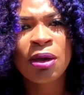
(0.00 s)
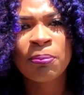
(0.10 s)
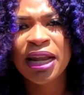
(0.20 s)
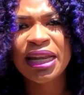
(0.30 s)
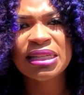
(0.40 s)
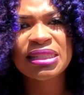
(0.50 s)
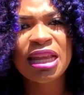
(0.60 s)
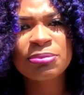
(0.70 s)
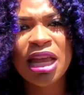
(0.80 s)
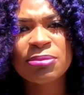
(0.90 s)
but at the
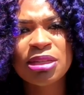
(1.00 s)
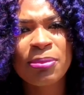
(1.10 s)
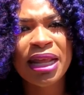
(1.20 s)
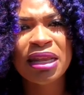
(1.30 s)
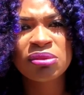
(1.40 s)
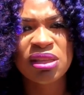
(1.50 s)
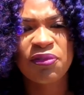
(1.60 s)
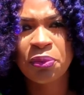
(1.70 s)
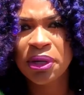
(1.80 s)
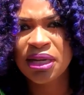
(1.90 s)
same time, somebody else say
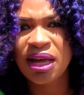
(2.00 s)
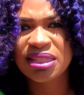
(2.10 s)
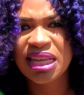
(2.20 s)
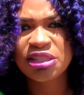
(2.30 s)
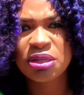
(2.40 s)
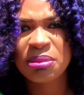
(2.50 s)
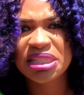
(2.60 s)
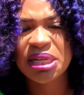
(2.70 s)
$40, that's too much.